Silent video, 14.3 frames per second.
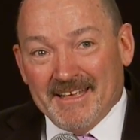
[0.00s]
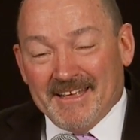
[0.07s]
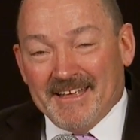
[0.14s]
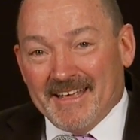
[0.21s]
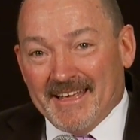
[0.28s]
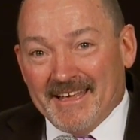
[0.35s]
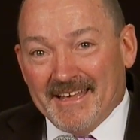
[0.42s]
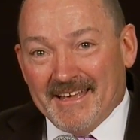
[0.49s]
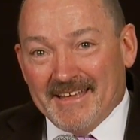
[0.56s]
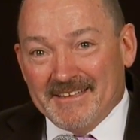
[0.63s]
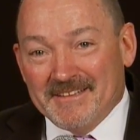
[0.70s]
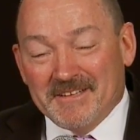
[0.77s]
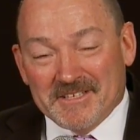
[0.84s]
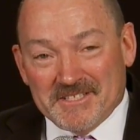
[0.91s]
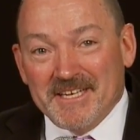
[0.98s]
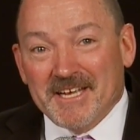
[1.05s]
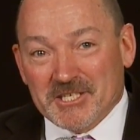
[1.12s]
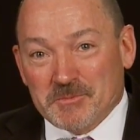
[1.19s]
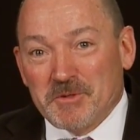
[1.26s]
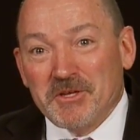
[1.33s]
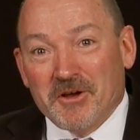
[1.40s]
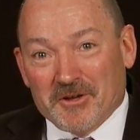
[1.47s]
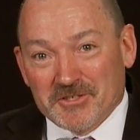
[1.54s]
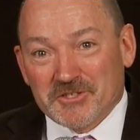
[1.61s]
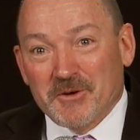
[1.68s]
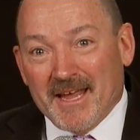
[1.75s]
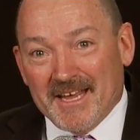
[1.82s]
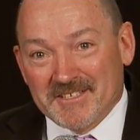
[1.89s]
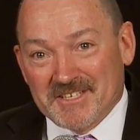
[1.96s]
And the TSP
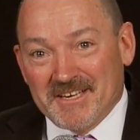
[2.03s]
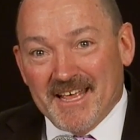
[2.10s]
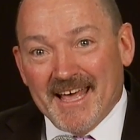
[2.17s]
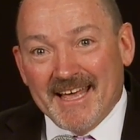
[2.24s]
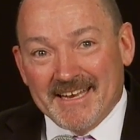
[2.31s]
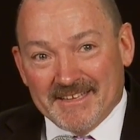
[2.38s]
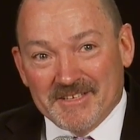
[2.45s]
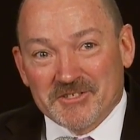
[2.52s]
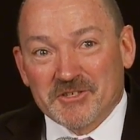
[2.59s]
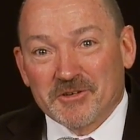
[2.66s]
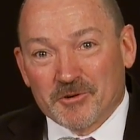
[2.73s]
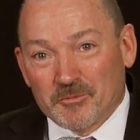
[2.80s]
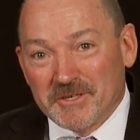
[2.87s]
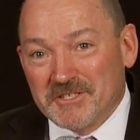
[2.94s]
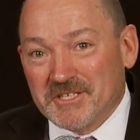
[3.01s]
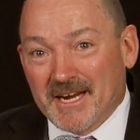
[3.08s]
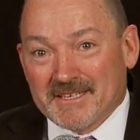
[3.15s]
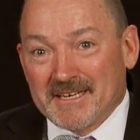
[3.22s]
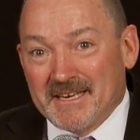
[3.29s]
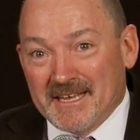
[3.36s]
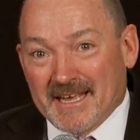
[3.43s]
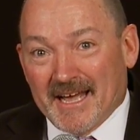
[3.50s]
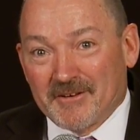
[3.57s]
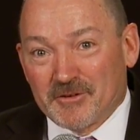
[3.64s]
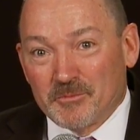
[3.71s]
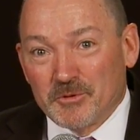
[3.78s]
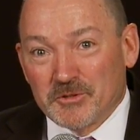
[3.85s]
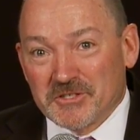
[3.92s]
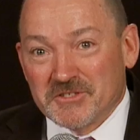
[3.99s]
also has an edit that's going to reject any
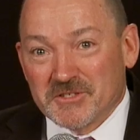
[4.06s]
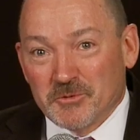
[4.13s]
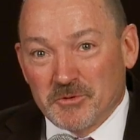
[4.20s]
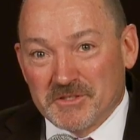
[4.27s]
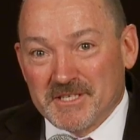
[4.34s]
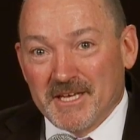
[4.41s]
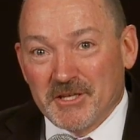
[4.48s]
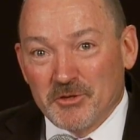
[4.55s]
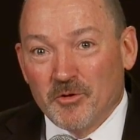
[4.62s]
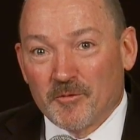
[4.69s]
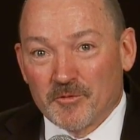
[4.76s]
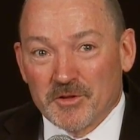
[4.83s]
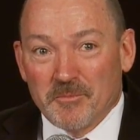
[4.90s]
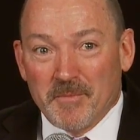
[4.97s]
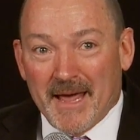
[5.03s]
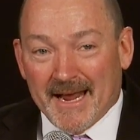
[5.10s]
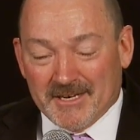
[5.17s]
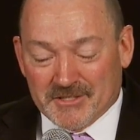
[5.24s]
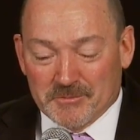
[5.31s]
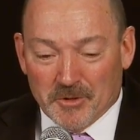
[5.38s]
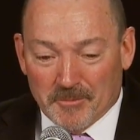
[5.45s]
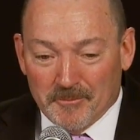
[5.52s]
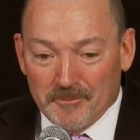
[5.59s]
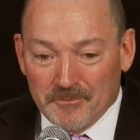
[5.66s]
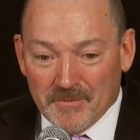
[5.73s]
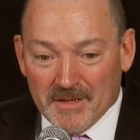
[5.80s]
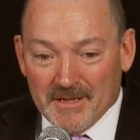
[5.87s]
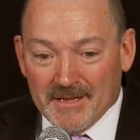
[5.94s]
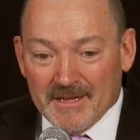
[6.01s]
contributions that would take you over the maximum.
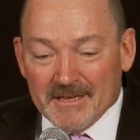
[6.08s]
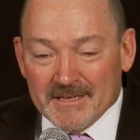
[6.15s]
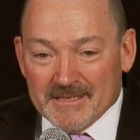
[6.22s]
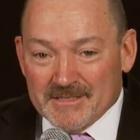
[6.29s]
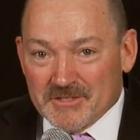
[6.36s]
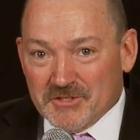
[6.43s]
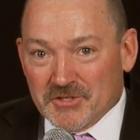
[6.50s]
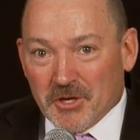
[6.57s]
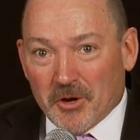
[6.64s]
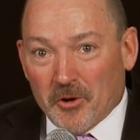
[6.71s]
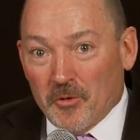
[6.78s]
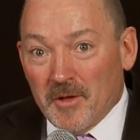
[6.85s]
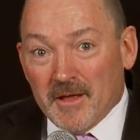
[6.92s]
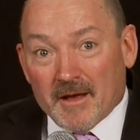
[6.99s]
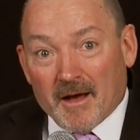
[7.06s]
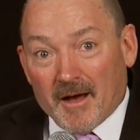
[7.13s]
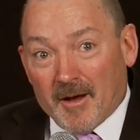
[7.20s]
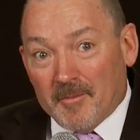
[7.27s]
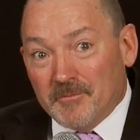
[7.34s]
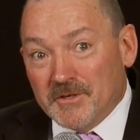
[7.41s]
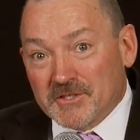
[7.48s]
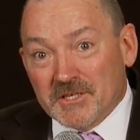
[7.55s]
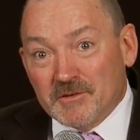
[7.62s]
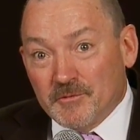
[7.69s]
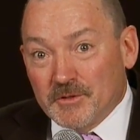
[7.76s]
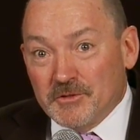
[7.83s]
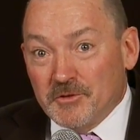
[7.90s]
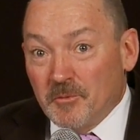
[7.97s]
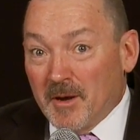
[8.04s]
So this
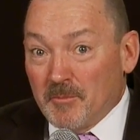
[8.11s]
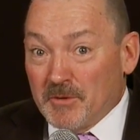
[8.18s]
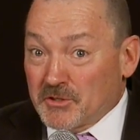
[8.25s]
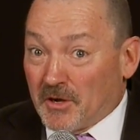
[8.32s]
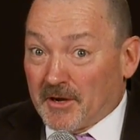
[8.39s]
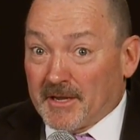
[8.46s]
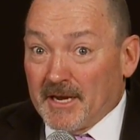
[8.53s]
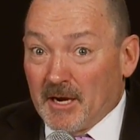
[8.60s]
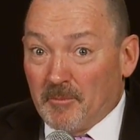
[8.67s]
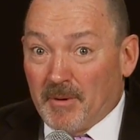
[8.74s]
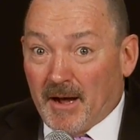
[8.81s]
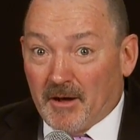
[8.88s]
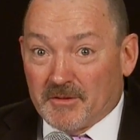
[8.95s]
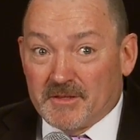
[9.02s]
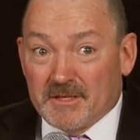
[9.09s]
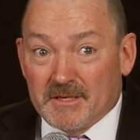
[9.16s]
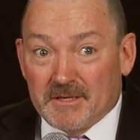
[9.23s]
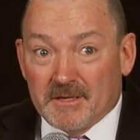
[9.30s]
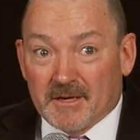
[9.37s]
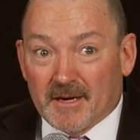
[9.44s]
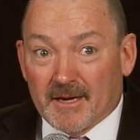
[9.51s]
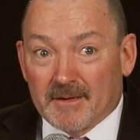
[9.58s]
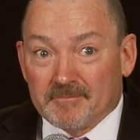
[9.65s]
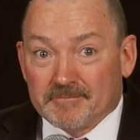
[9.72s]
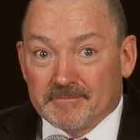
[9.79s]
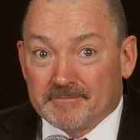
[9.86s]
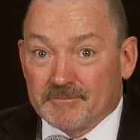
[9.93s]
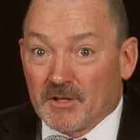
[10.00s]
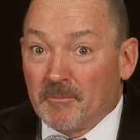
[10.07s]
individual, you might be talking about the
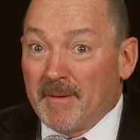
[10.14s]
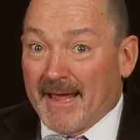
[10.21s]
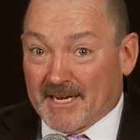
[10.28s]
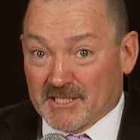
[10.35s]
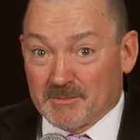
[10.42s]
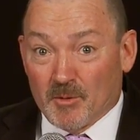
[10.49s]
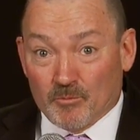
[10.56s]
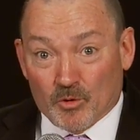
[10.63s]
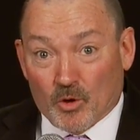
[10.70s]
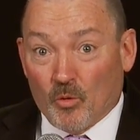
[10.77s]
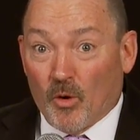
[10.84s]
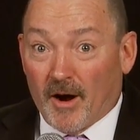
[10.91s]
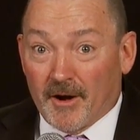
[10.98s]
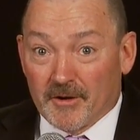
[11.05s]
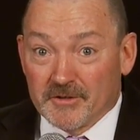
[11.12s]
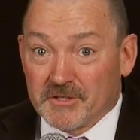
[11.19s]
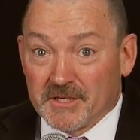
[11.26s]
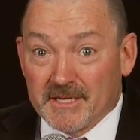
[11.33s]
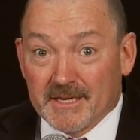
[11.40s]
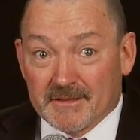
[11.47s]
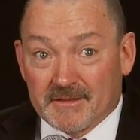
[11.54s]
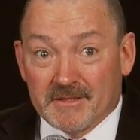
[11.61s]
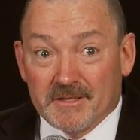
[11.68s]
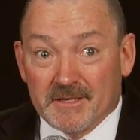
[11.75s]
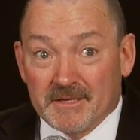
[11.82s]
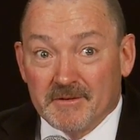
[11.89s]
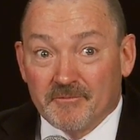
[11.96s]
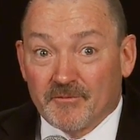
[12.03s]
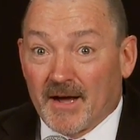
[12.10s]
maximum required to get
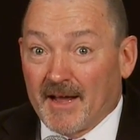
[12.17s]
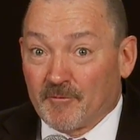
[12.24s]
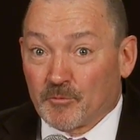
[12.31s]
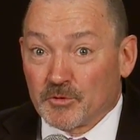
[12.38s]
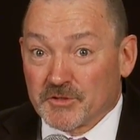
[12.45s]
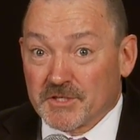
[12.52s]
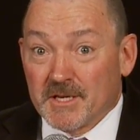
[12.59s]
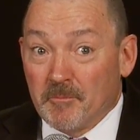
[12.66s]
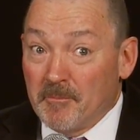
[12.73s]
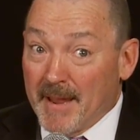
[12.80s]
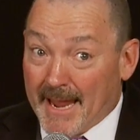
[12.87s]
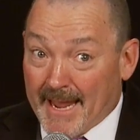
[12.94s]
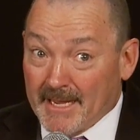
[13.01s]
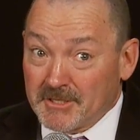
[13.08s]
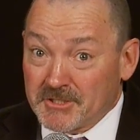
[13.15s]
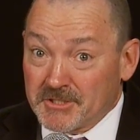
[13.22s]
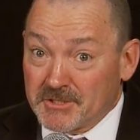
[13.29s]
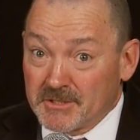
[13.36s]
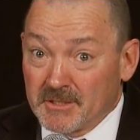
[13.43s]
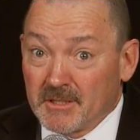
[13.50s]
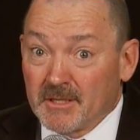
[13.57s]
the 5% match,